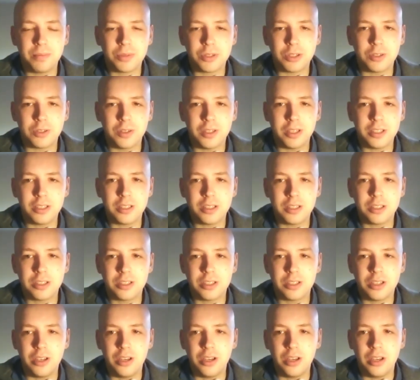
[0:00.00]
So this
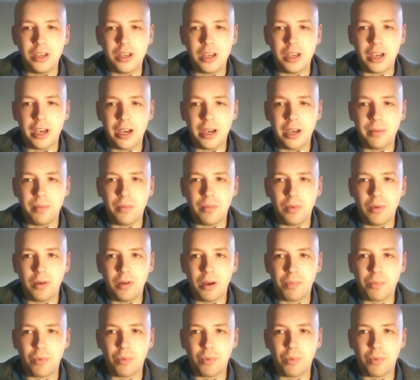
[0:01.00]
is a